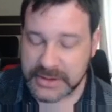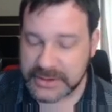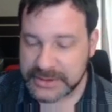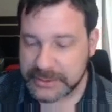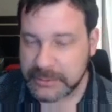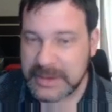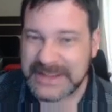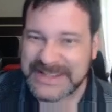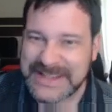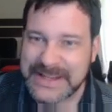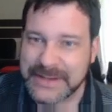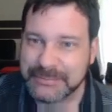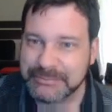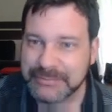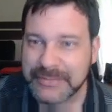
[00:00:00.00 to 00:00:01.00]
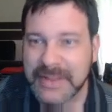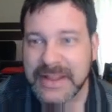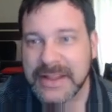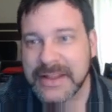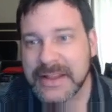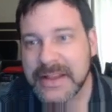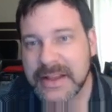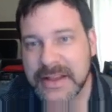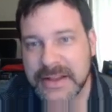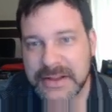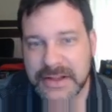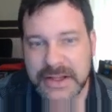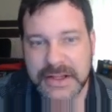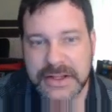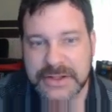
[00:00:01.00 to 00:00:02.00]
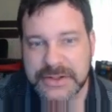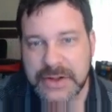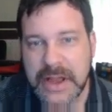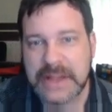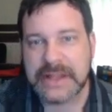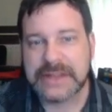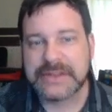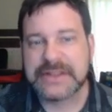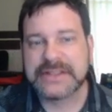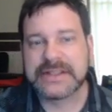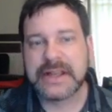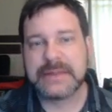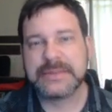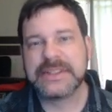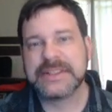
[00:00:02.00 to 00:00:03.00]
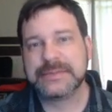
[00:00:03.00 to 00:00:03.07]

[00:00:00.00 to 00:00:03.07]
It's crazy. So I like these times.